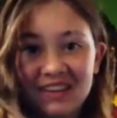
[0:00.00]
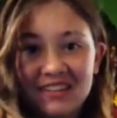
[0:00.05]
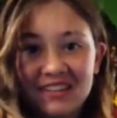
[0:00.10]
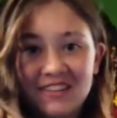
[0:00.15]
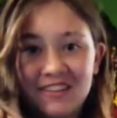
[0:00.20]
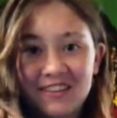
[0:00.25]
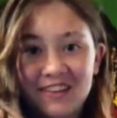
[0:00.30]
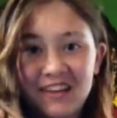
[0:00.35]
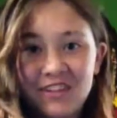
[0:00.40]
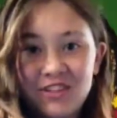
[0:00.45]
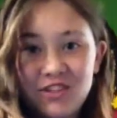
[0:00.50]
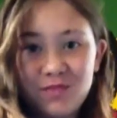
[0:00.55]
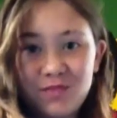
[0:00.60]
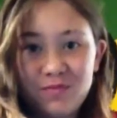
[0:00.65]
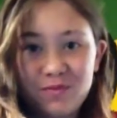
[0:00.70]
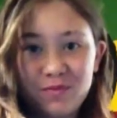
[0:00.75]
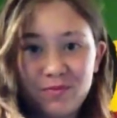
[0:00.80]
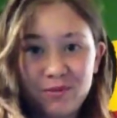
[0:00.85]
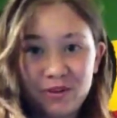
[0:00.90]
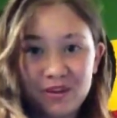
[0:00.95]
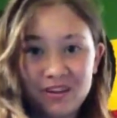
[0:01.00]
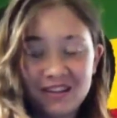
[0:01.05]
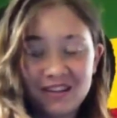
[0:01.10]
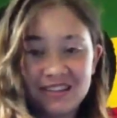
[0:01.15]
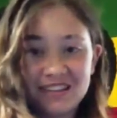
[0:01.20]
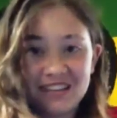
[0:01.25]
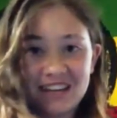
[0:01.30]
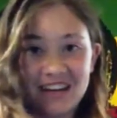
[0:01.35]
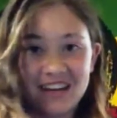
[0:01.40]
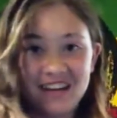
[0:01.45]
So that should be pretty
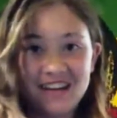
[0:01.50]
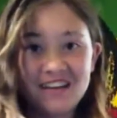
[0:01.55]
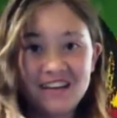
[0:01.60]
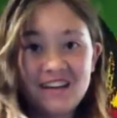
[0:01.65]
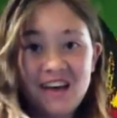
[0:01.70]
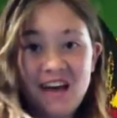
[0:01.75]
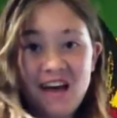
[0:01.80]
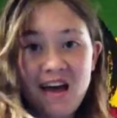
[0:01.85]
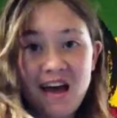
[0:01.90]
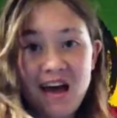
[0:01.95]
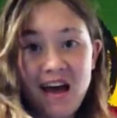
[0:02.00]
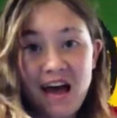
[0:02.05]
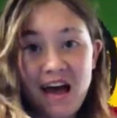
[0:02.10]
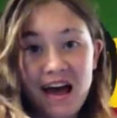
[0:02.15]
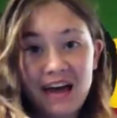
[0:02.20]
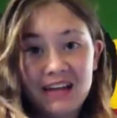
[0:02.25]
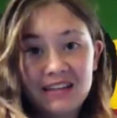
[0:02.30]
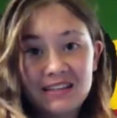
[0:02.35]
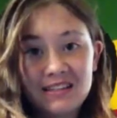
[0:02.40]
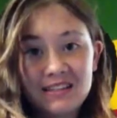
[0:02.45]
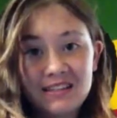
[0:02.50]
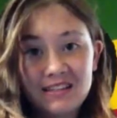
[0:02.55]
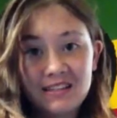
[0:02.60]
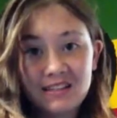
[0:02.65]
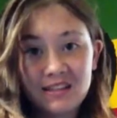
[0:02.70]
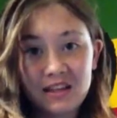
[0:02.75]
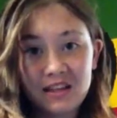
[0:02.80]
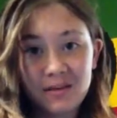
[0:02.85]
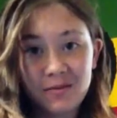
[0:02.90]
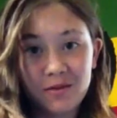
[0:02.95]
exciting. As a
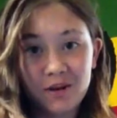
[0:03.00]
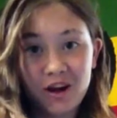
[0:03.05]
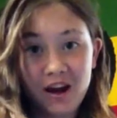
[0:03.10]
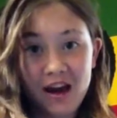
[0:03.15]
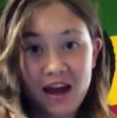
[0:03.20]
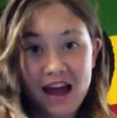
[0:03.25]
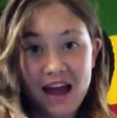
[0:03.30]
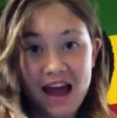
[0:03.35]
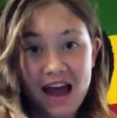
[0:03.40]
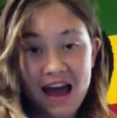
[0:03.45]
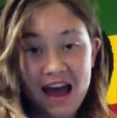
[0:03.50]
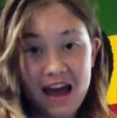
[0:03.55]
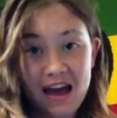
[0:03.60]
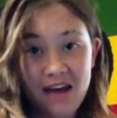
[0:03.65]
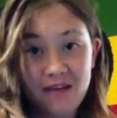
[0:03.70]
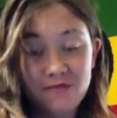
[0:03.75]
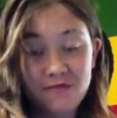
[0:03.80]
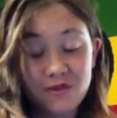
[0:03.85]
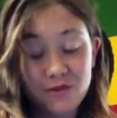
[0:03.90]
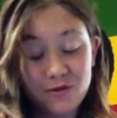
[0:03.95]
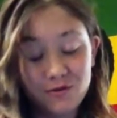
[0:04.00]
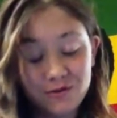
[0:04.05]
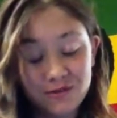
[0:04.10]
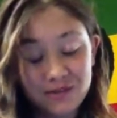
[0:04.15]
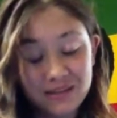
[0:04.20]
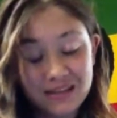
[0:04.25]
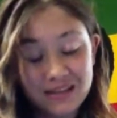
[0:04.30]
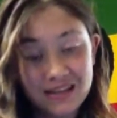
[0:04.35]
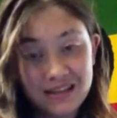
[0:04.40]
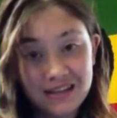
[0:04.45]
disclaimer, I have
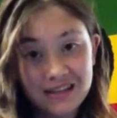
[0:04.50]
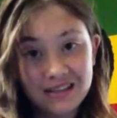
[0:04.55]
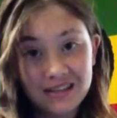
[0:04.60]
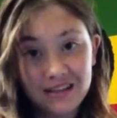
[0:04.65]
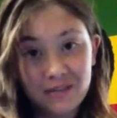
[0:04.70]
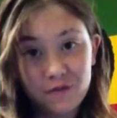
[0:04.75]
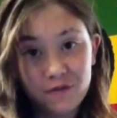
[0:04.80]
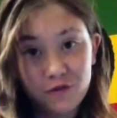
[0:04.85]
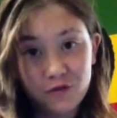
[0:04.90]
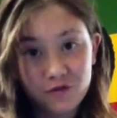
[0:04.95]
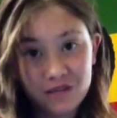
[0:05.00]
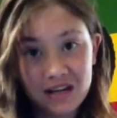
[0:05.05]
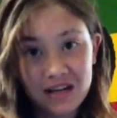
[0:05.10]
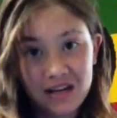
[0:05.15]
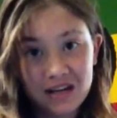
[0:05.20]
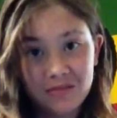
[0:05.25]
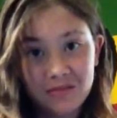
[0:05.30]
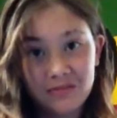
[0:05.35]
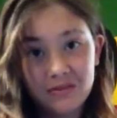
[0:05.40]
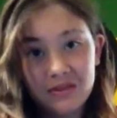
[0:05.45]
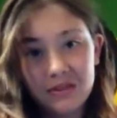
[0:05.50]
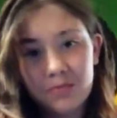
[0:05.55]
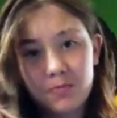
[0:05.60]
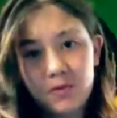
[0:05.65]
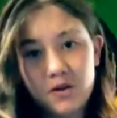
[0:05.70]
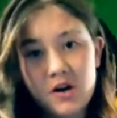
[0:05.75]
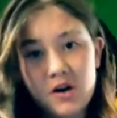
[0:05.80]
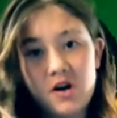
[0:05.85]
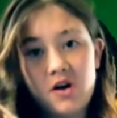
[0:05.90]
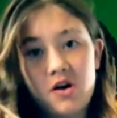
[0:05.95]
used these a few times,
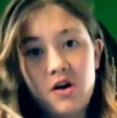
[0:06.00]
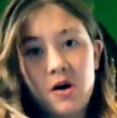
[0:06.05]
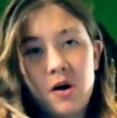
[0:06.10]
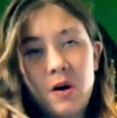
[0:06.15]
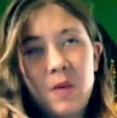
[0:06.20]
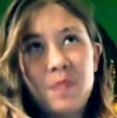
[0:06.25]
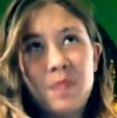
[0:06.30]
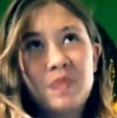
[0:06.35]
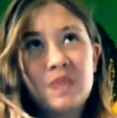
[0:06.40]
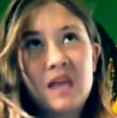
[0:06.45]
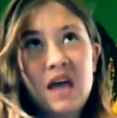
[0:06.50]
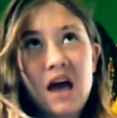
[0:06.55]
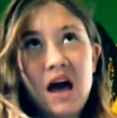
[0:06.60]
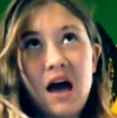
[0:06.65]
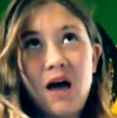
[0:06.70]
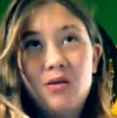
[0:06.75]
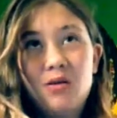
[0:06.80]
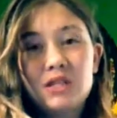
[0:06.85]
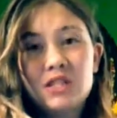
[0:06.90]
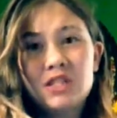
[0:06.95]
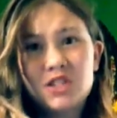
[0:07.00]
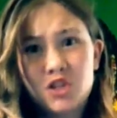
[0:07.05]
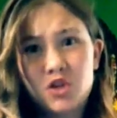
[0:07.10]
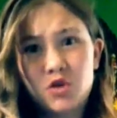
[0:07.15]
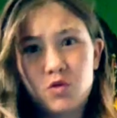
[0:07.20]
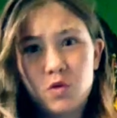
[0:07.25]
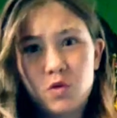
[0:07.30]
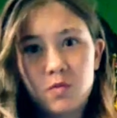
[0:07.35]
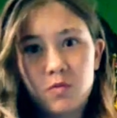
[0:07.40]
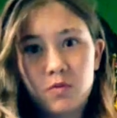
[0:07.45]
but I wasn't
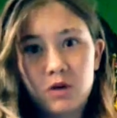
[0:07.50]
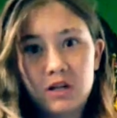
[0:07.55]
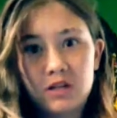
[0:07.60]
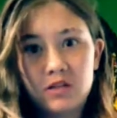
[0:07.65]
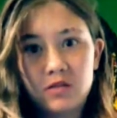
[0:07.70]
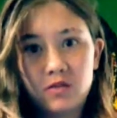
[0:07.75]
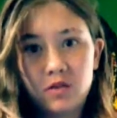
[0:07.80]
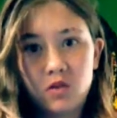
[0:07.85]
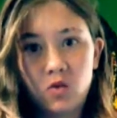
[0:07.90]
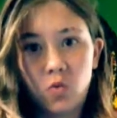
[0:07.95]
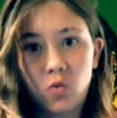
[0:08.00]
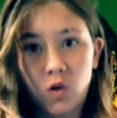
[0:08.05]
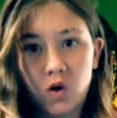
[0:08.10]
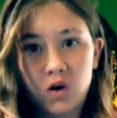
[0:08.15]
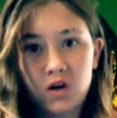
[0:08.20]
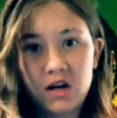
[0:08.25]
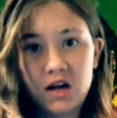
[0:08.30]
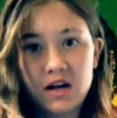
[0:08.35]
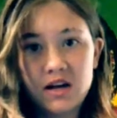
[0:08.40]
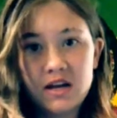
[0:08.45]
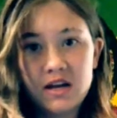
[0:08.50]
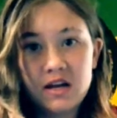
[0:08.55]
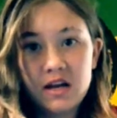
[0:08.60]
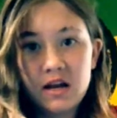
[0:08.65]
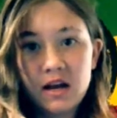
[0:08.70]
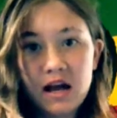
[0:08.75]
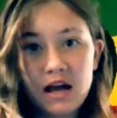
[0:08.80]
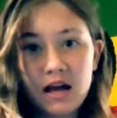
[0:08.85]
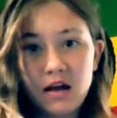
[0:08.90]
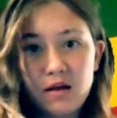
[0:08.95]
too impressed with the work I
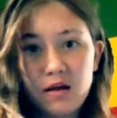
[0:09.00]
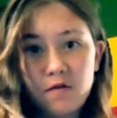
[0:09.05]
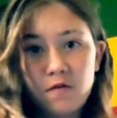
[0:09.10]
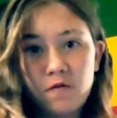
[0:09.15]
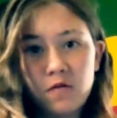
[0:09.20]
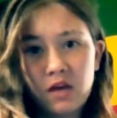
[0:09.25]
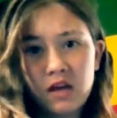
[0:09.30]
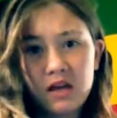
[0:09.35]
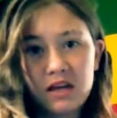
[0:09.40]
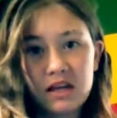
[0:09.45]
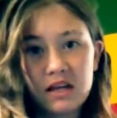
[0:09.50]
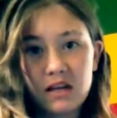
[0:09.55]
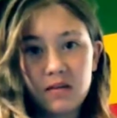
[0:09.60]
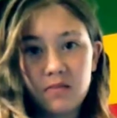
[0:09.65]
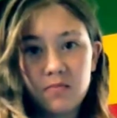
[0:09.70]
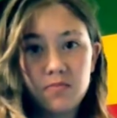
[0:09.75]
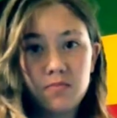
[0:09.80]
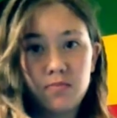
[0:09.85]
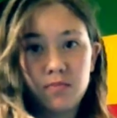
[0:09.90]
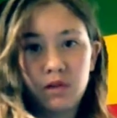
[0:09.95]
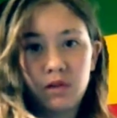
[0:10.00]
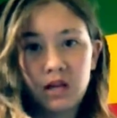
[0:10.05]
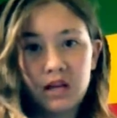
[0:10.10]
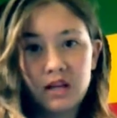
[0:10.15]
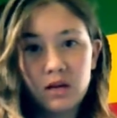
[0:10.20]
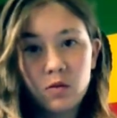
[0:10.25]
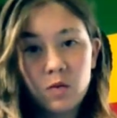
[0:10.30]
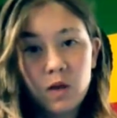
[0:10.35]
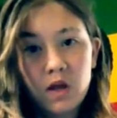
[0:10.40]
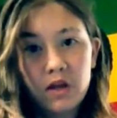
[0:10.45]
did. I feel like I didn't
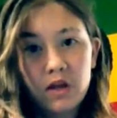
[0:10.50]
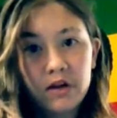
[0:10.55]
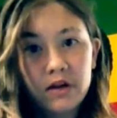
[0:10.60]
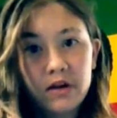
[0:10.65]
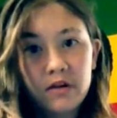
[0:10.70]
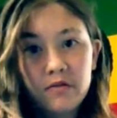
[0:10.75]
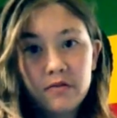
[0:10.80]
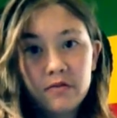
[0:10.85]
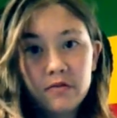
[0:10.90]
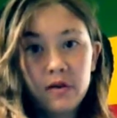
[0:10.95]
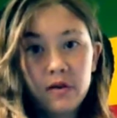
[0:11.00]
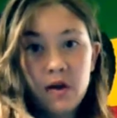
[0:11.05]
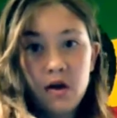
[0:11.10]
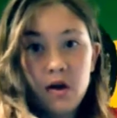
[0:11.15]
blend well enough.